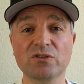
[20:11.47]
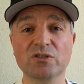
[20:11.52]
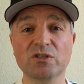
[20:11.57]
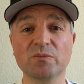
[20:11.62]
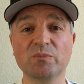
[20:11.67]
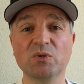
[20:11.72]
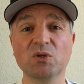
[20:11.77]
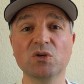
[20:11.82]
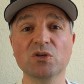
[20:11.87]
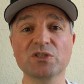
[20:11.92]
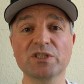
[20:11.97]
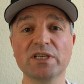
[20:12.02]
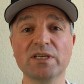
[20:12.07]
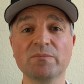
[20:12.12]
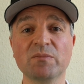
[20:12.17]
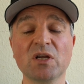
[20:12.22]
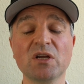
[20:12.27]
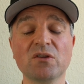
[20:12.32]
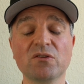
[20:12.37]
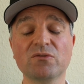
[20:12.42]
to support
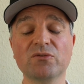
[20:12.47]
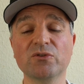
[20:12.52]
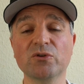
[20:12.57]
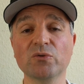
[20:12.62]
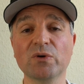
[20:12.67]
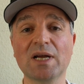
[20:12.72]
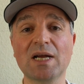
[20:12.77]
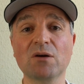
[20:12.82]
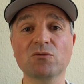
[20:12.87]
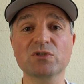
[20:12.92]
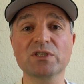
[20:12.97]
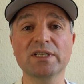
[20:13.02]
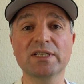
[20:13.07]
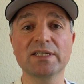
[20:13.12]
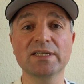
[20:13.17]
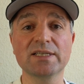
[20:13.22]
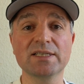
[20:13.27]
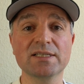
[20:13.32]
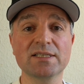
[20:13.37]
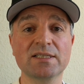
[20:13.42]
him throughout
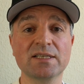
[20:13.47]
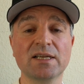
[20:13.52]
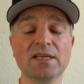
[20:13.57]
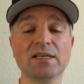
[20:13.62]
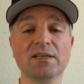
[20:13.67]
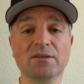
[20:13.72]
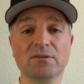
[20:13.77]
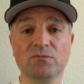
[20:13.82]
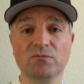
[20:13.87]
his